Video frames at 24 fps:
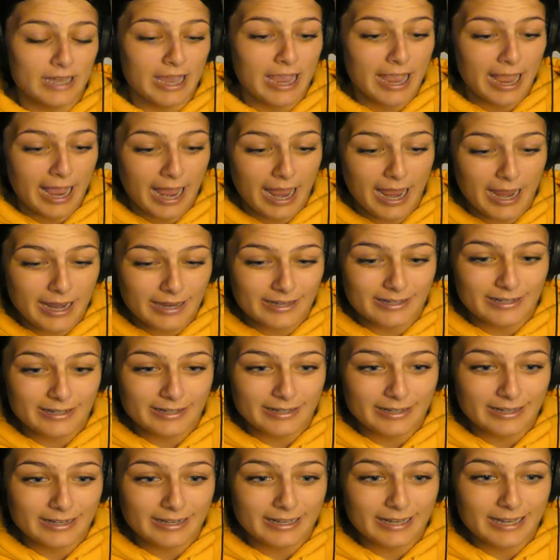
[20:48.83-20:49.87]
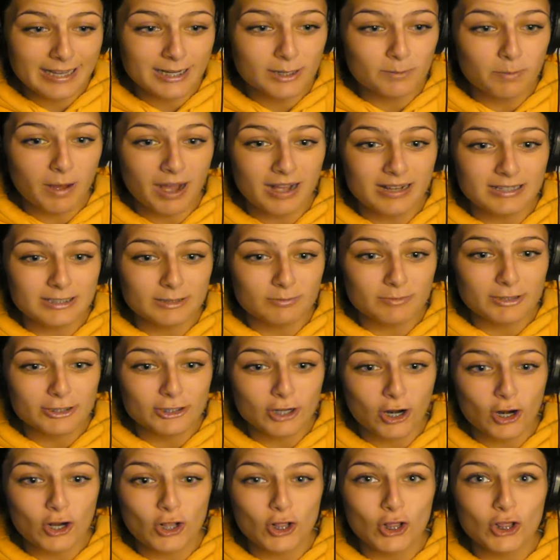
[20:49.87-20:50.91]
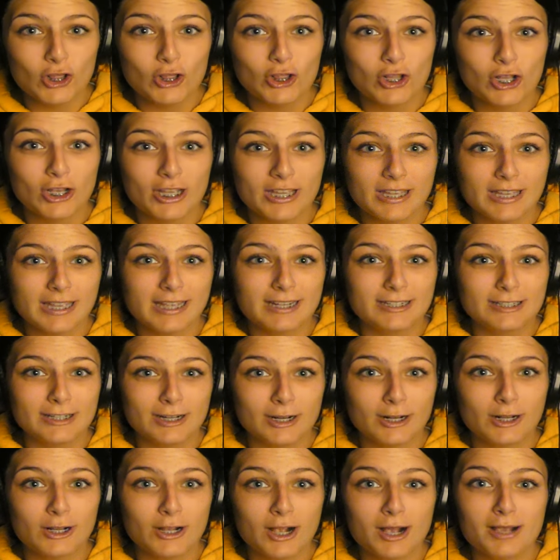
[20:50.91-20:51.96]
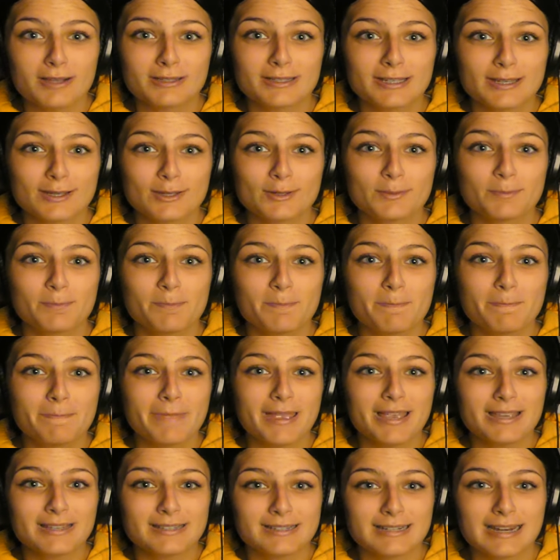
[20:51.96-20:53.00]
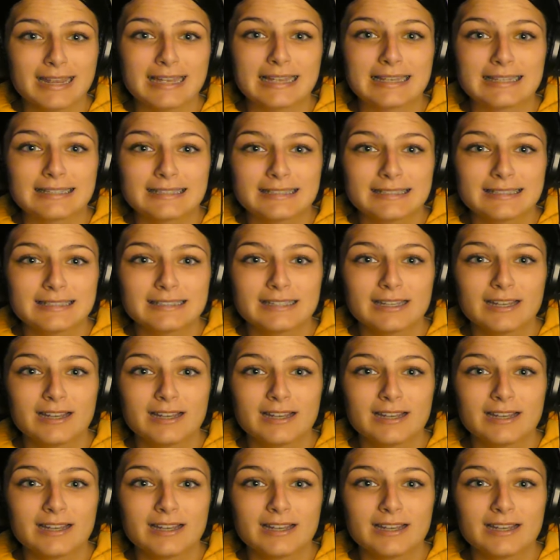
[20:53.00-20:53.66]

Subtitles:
Hank can possibly start looking into Gus's business.